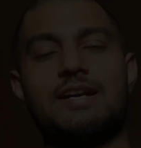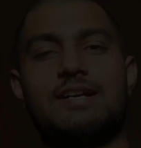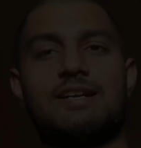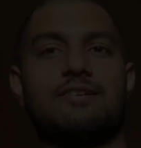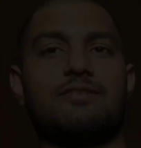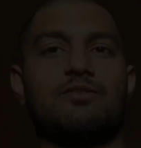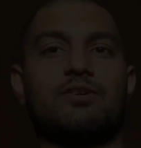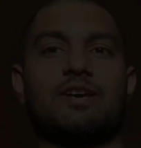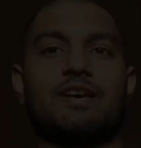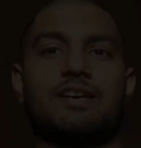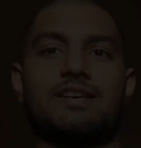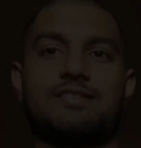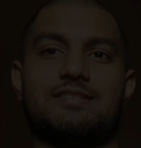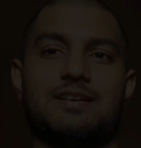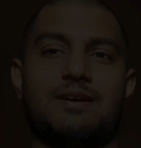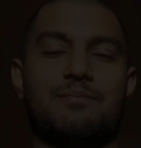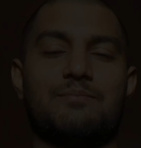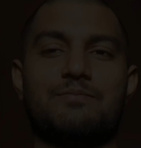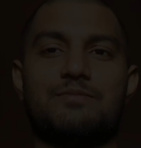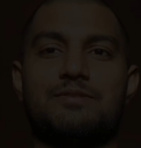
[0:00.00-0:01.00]
that, okay,
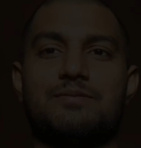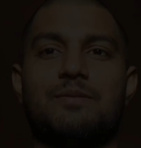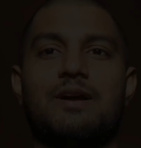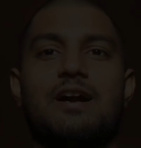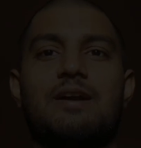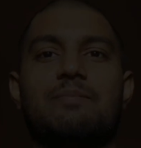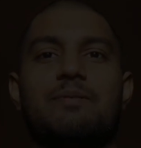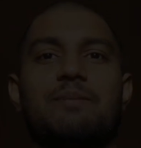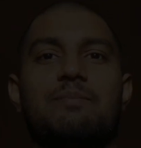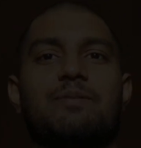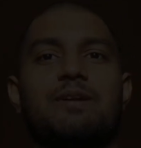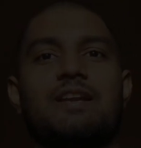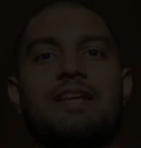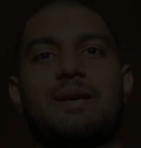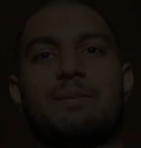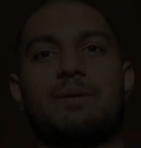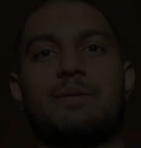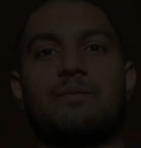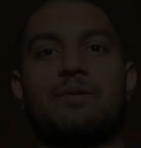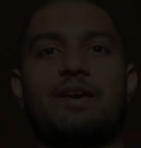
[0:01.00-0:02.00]
some smart people
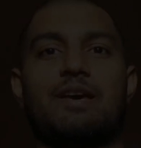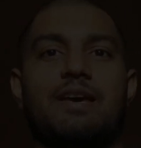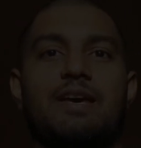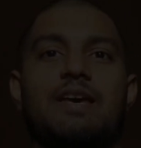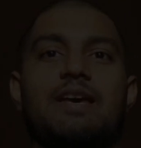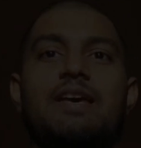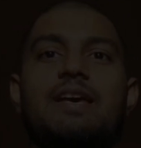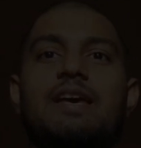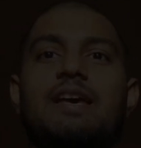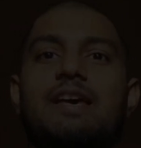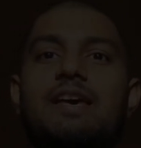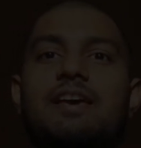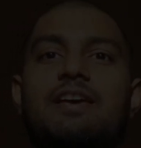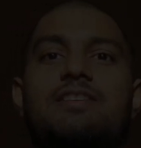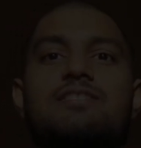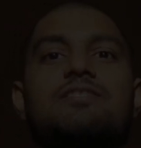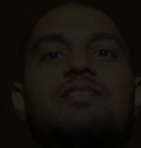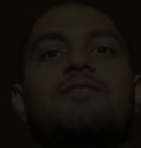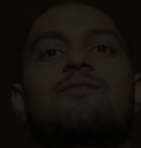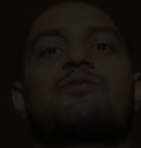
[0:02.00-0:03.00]
came up, hey,
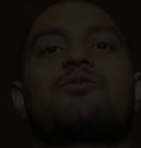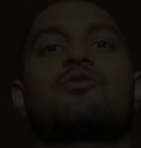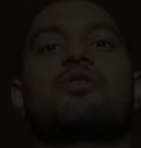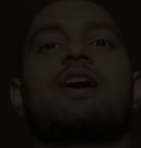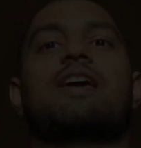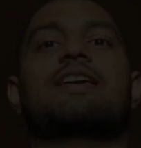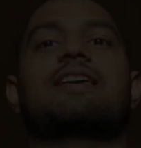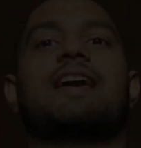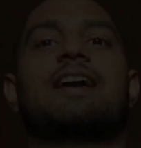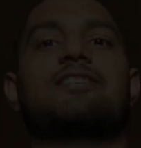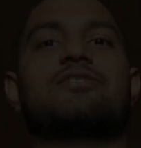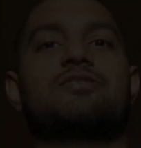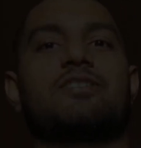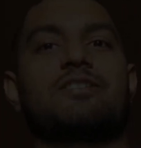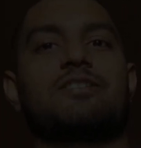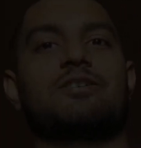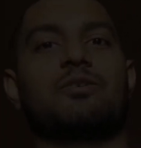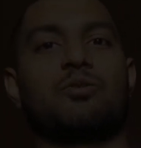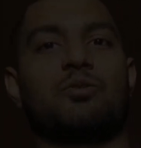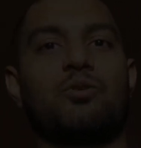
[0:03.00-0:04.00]
instead of drawing
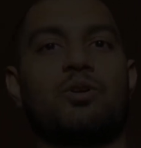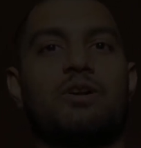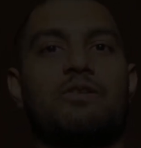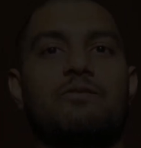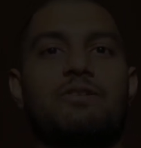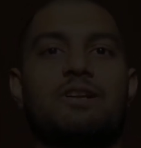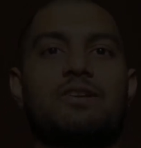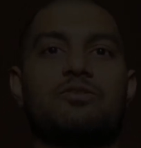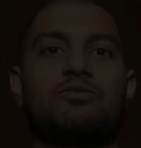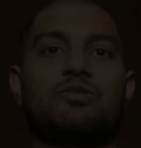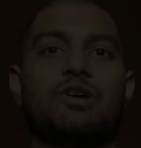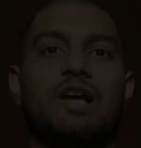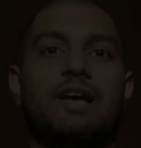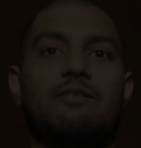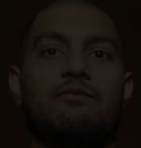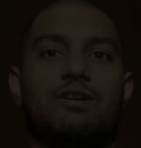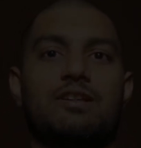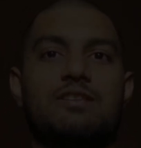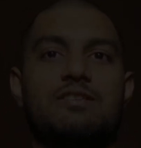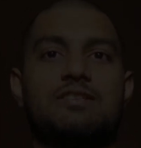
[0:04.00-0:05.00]
actually the goat, we'll draw
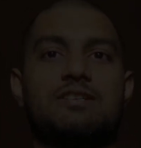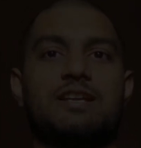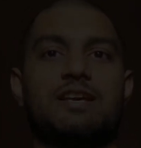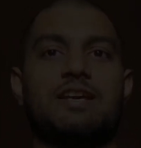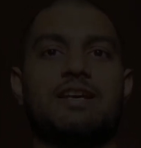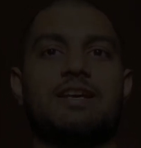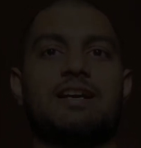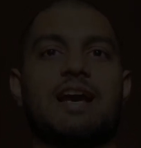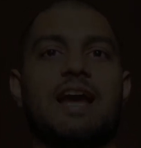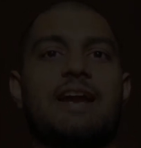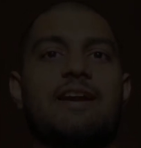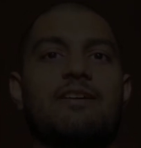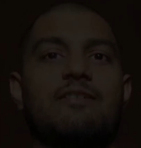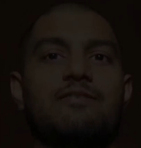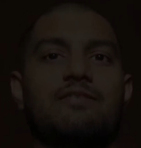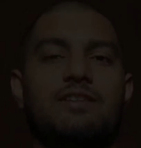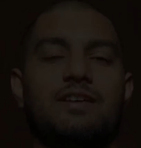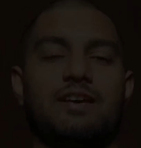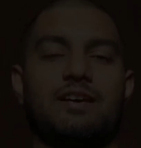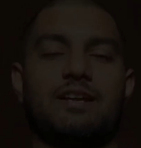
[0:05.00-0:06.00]
one stick kind
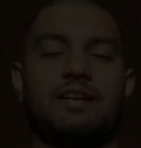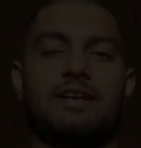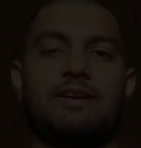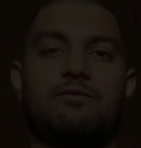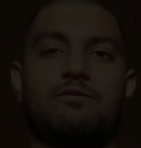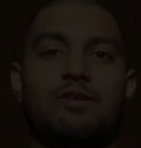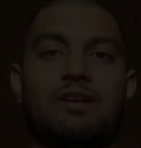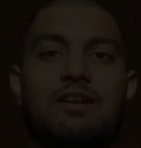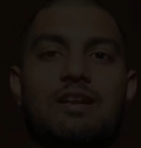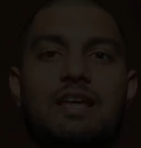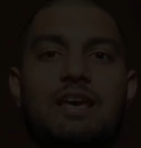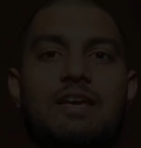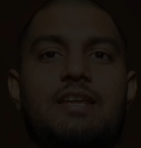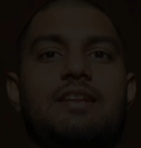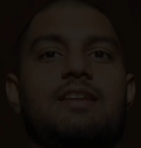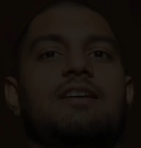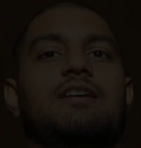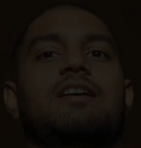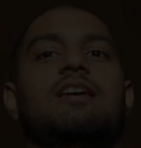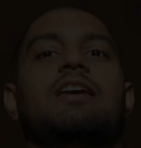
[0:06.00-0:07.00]
of thing, right? One
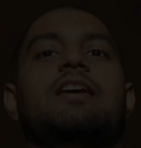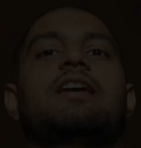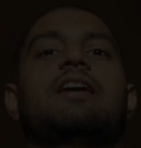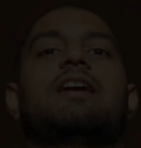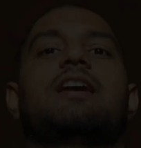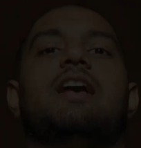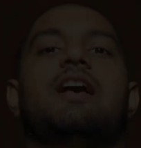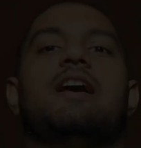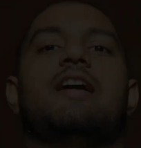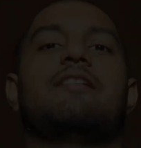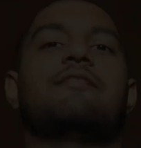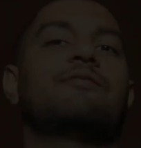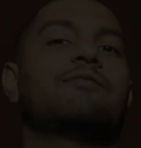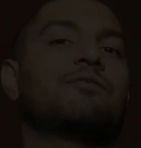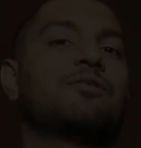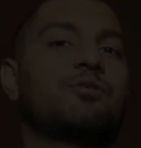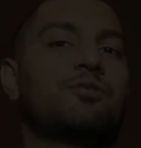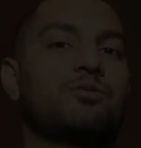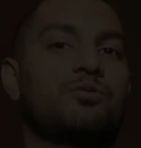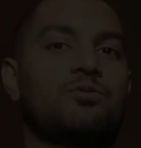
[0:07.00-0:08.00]
line. And
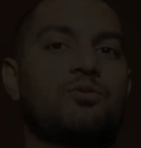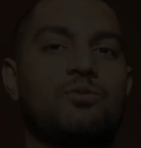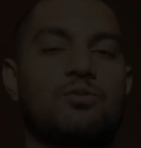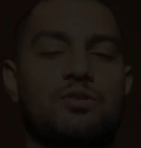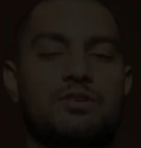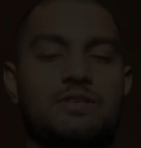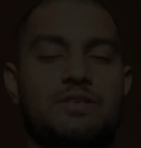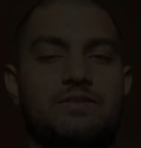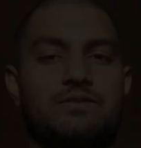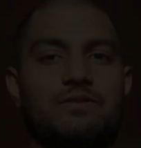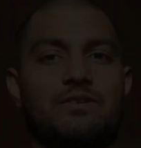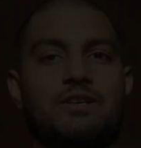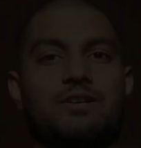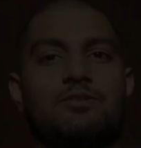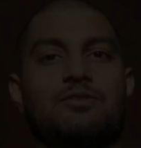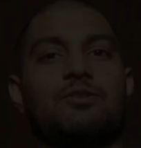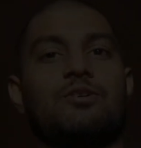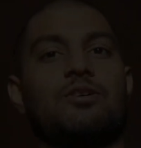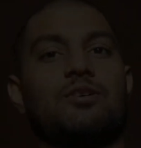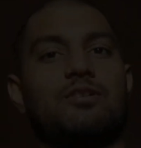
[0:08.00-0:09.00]
for two goats, we'll
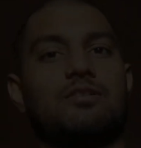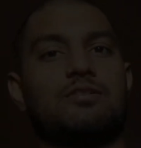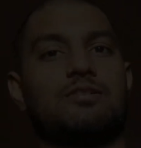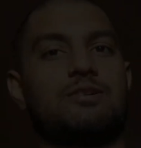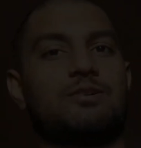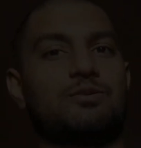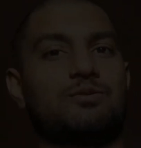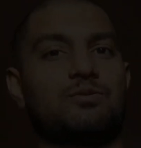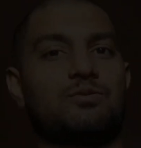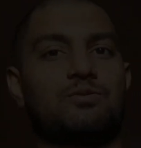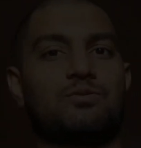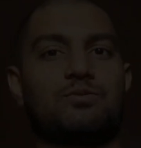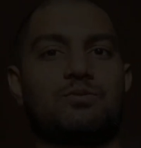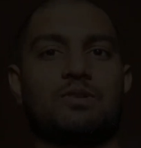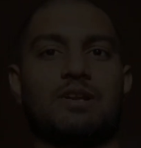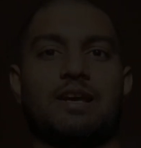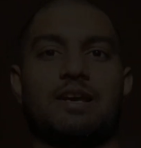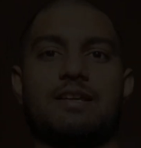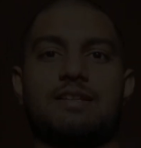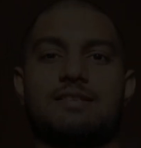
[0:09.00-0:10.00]
draw two
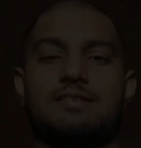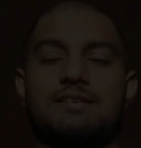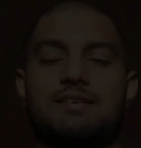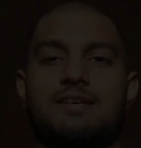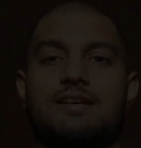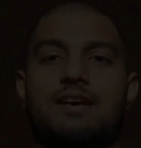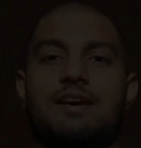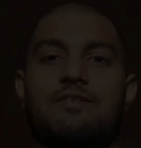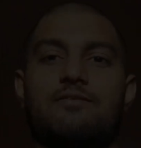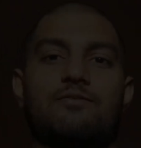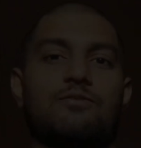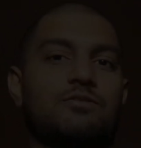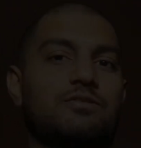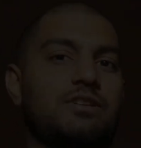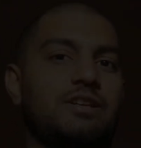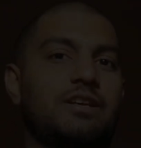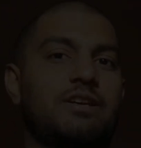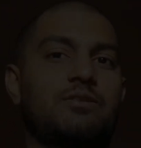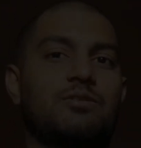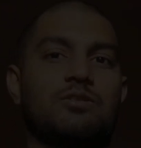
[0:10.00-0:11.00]
lines. And for
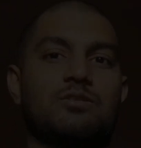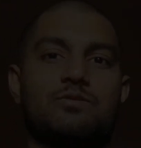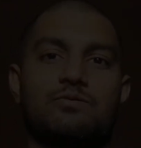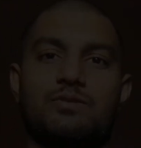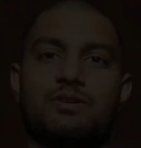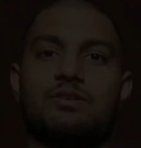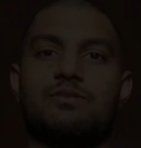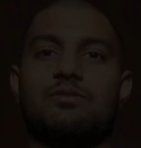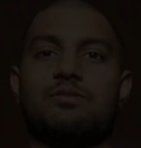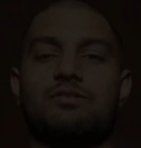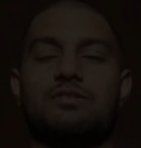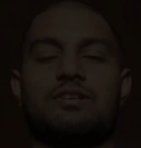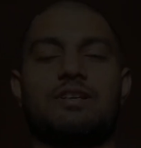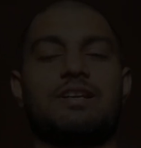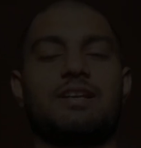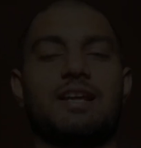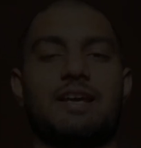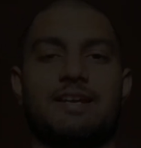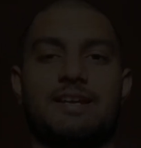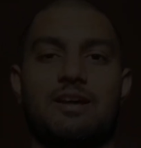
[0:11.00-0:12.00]
three goats, we'll draw
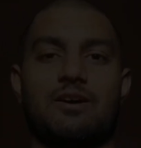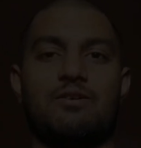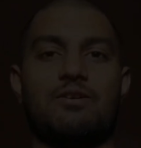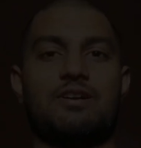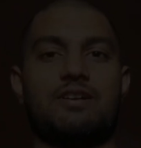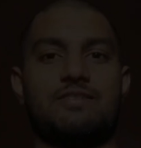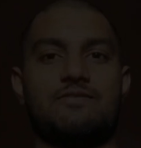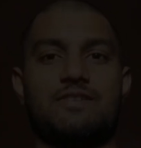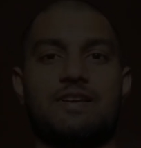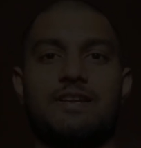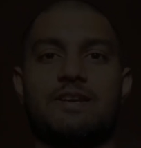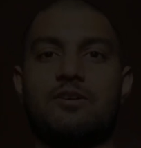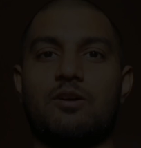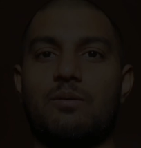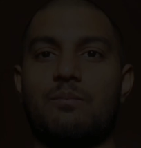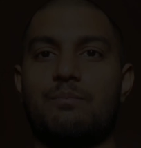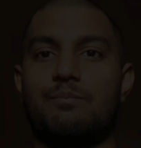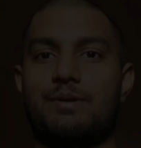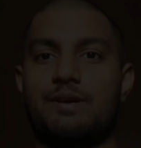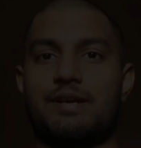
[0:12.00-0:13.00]
three lines. Now it is very
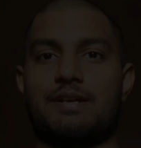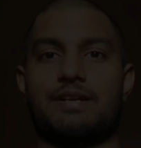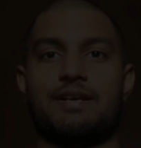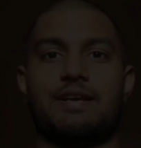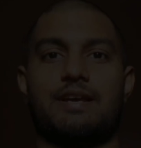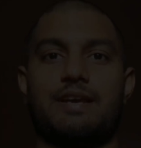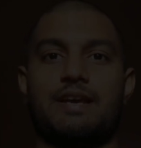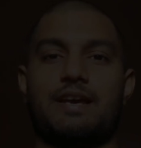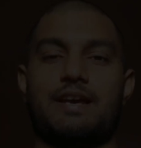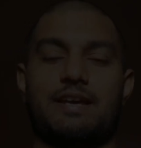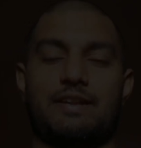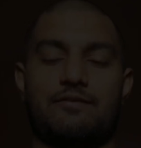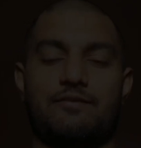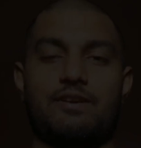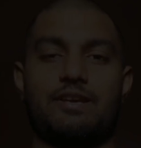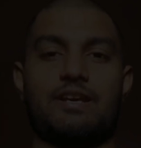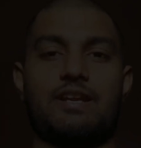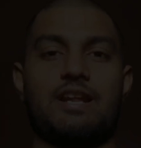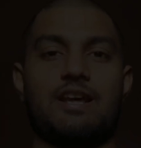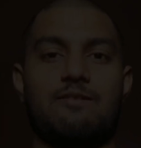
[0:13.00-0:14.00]
compact, and
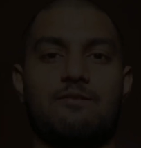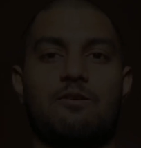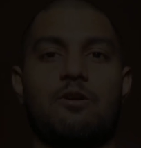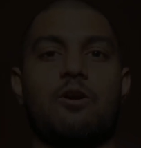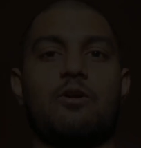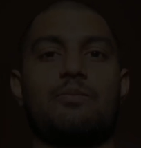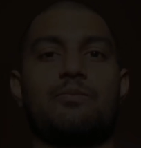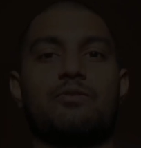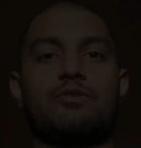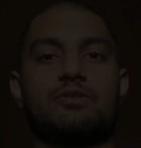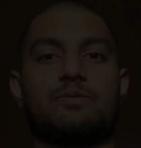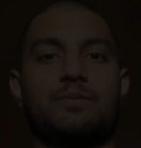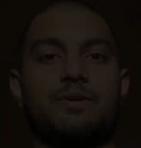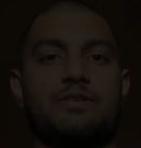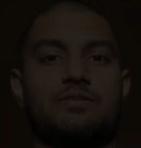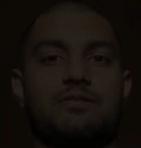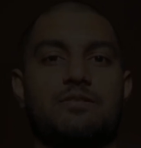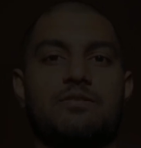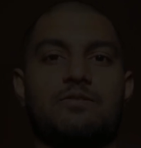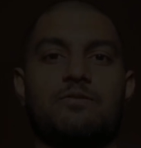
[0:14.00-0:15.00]
we can have a lot more
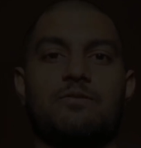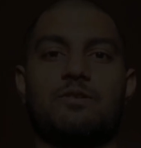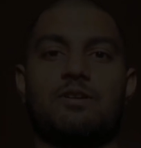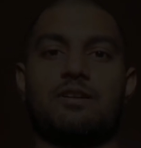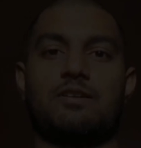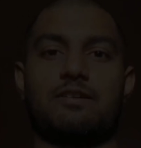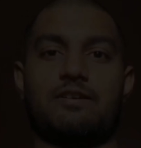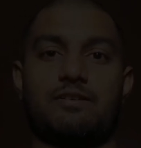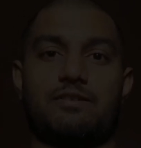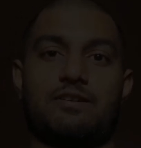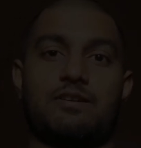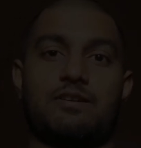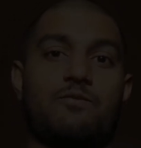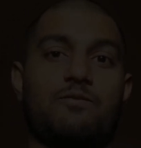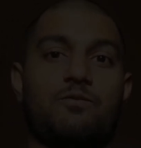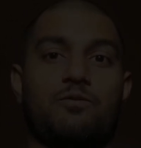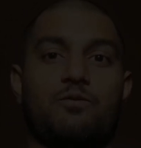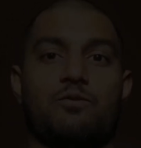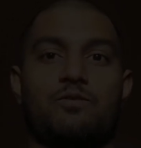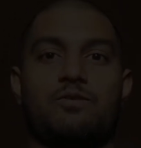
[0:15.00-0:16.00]
space on the wall.
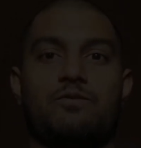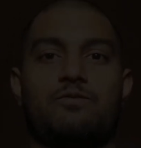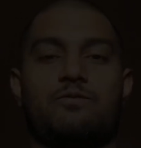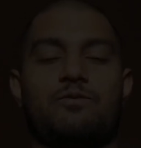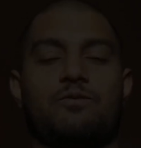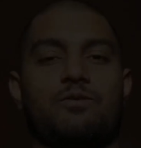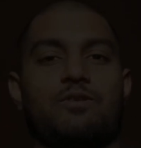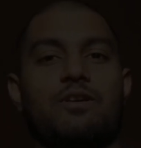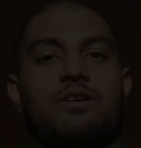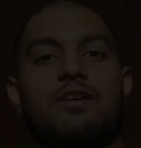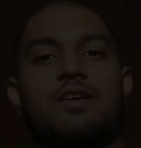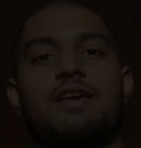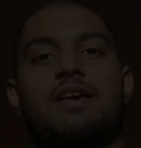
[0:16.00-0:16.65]
Four.